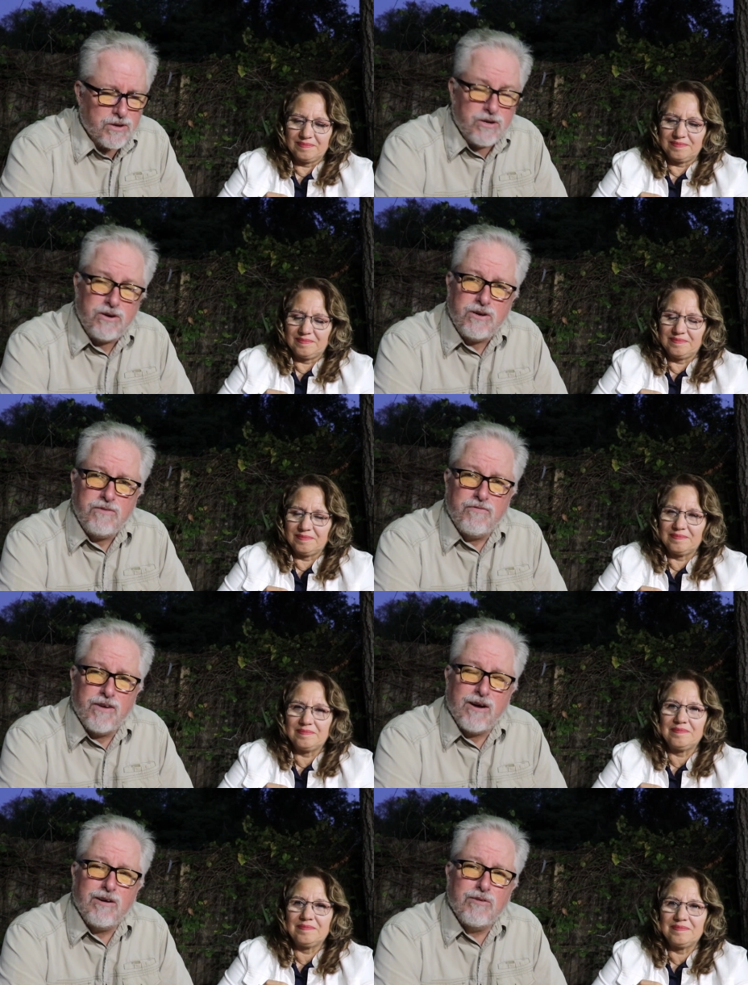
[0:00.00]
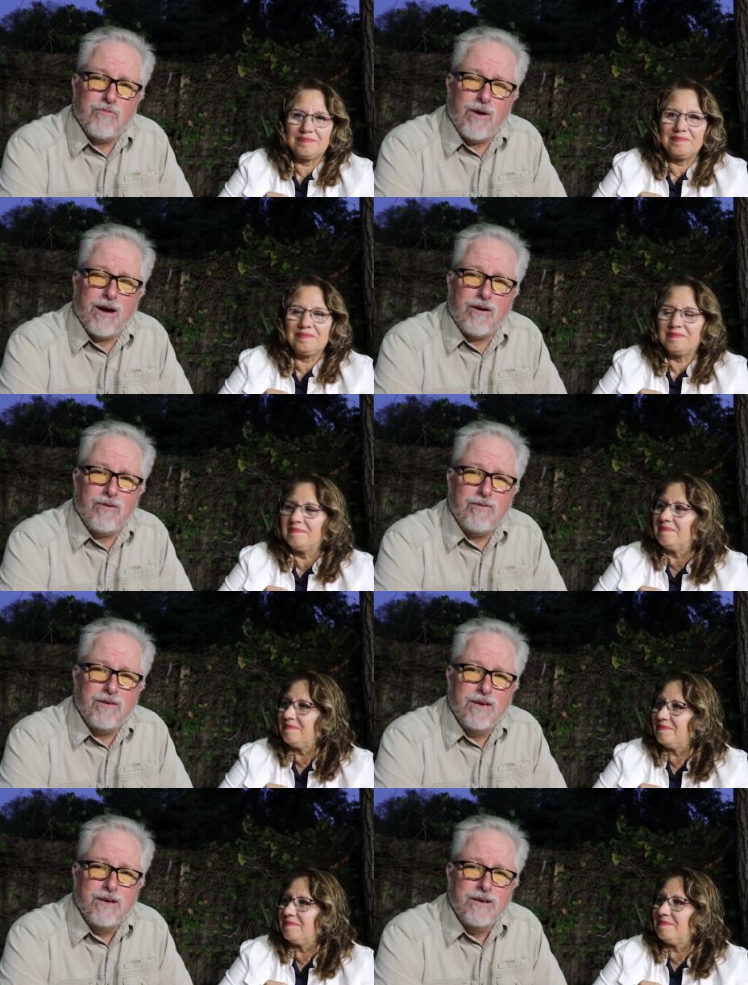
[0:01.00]
Speaker 1: could very well
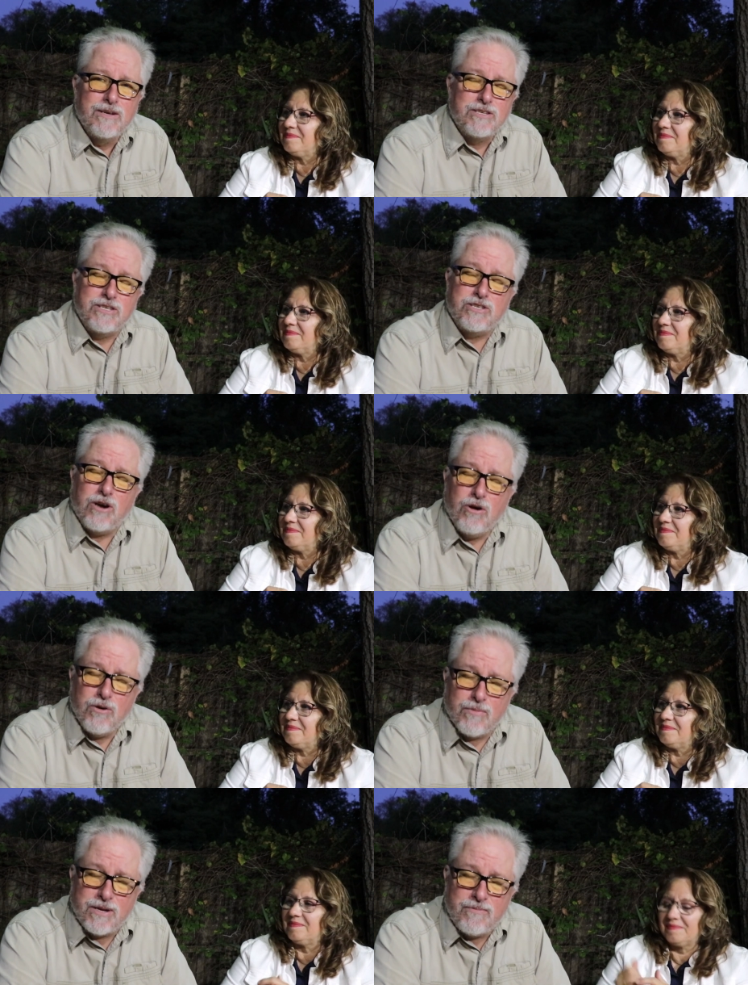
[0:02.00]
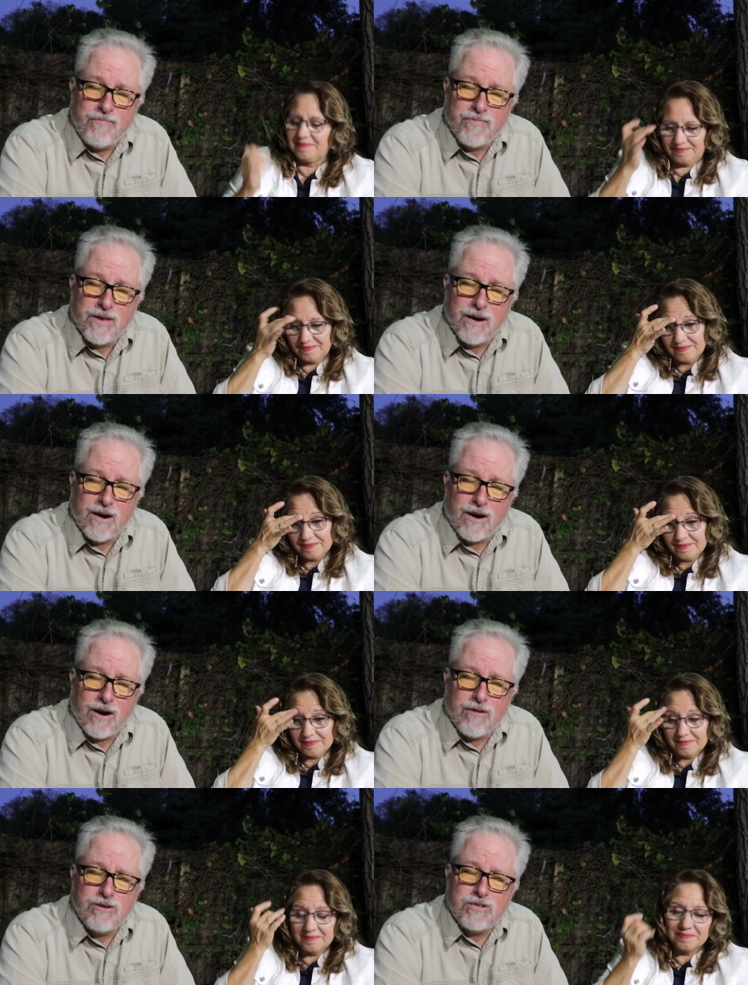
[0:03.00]
determine
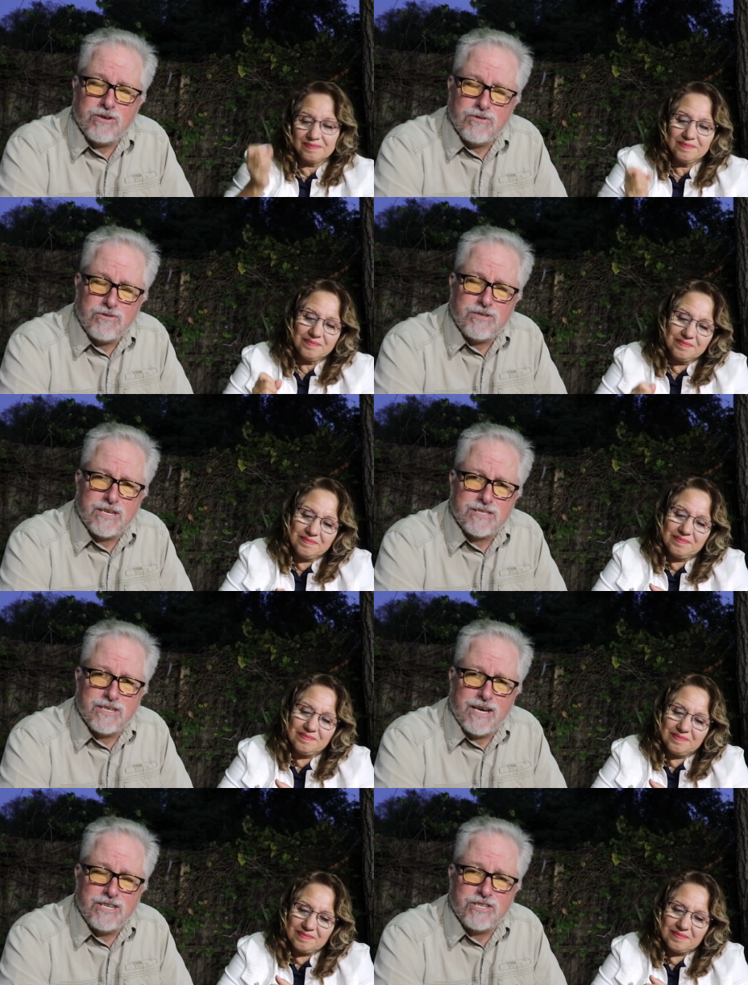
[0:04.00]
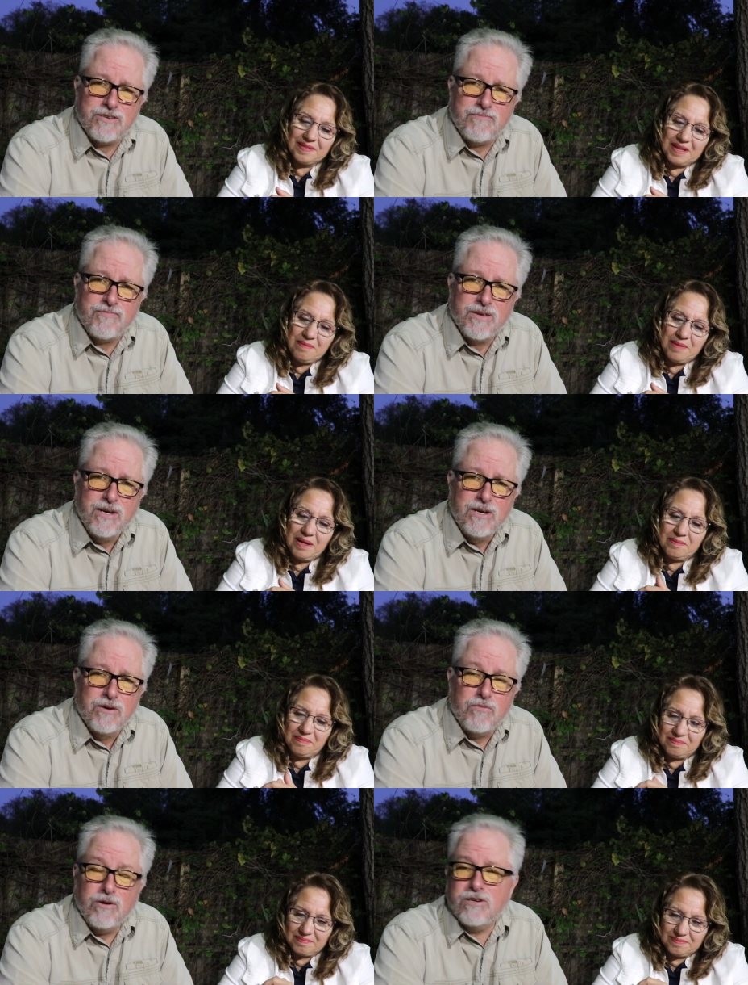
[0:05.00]
our eternal destination.
Speaker 2: Amen.
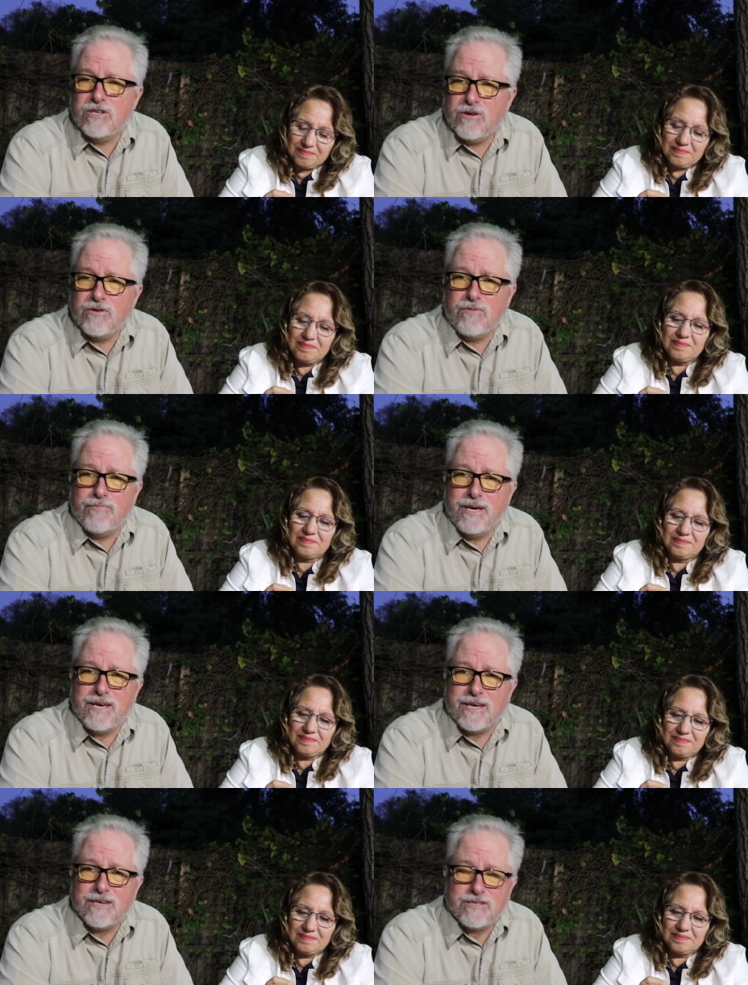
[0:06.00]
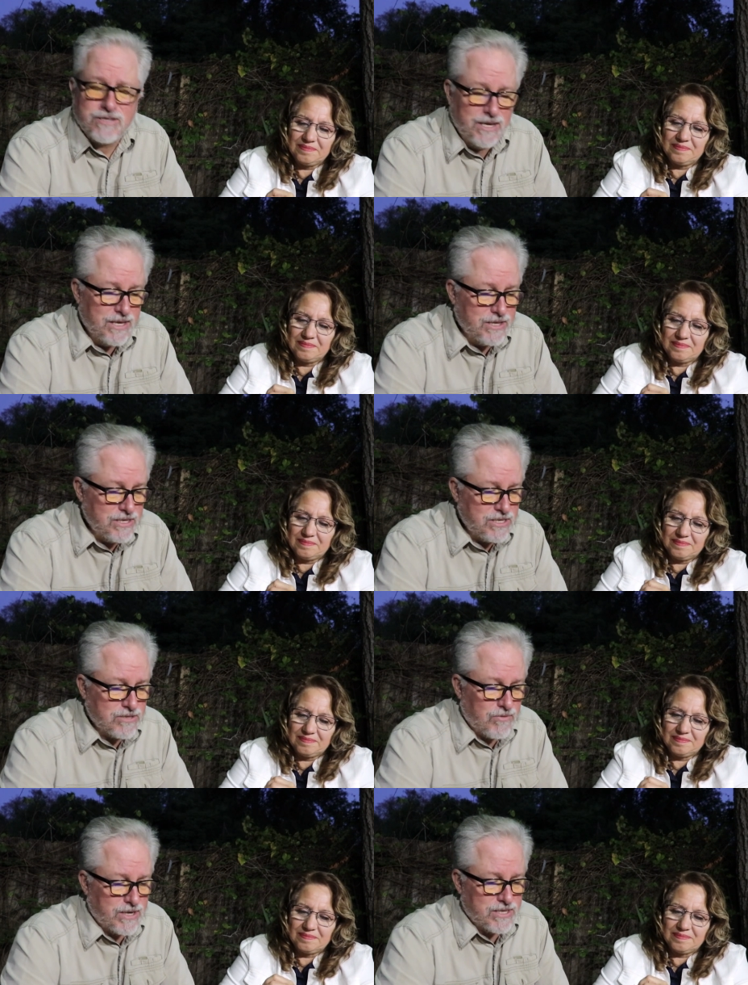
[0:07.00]
Speaker 1: We're eternal beings. This
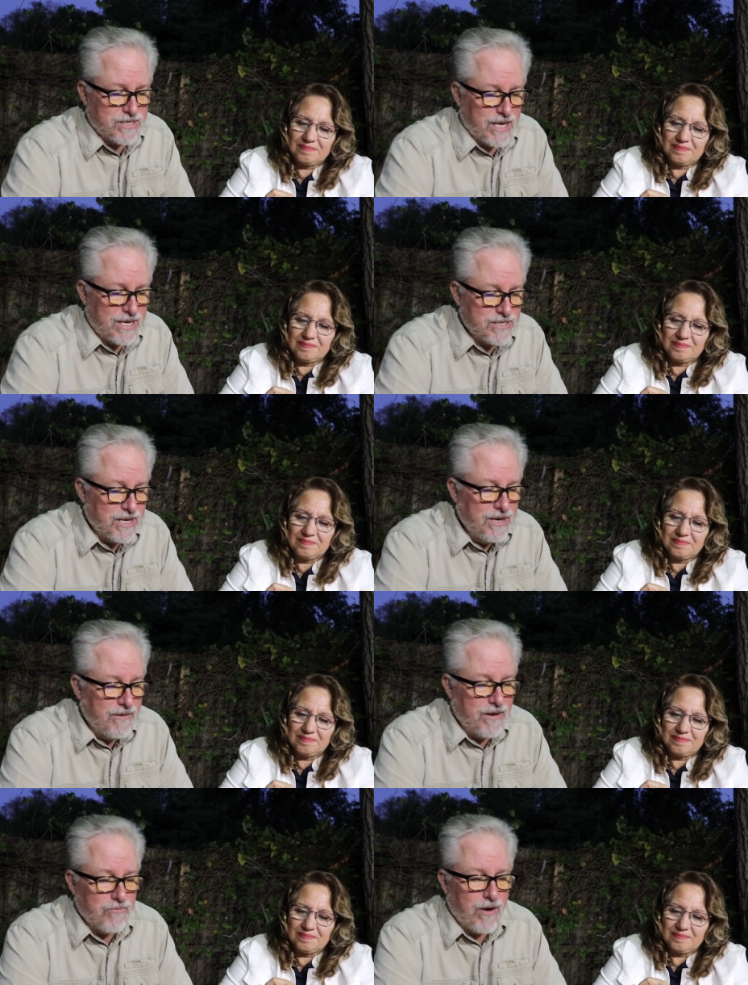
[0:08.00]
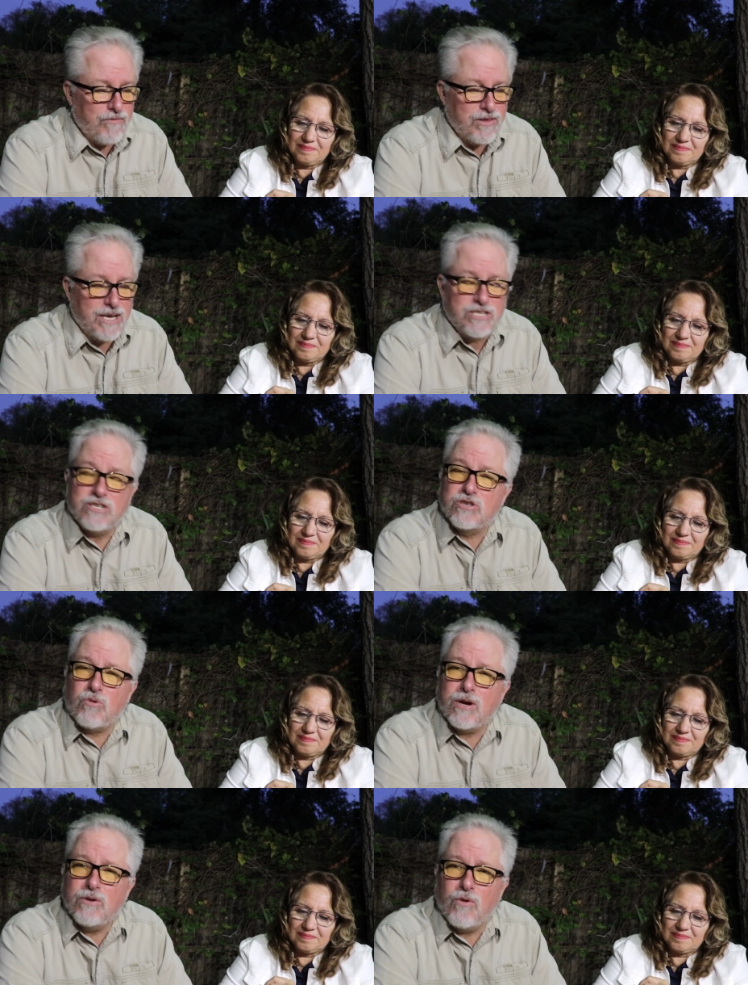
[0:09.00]
is what it says in Revelation
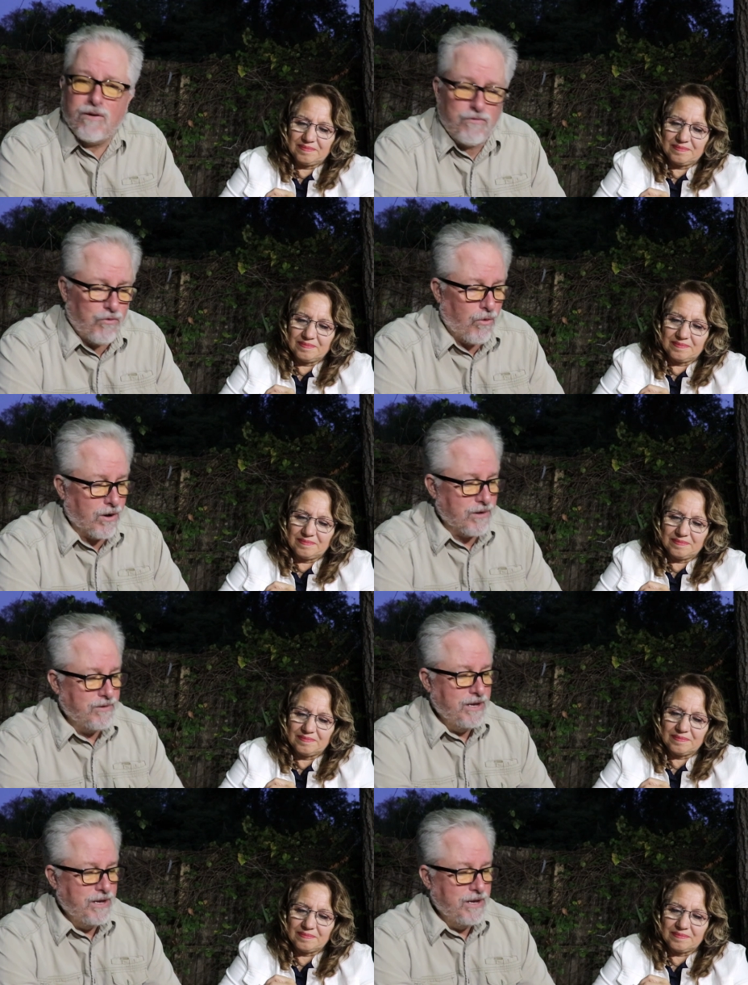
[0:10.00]
twenty-one four,